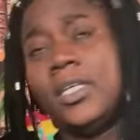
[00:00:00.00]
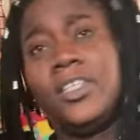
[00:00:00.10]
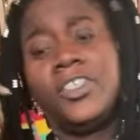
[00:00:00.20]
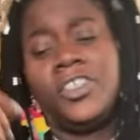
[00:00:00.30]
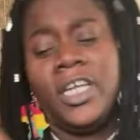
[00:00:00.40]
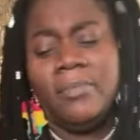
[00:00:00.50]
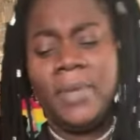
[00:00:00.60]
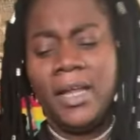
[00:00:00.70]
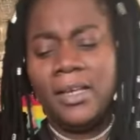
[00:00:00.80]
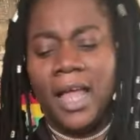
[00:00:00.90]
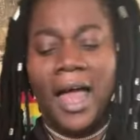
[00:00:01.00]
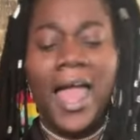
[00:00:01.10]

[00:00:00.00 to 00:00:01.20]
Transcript: Shit, man.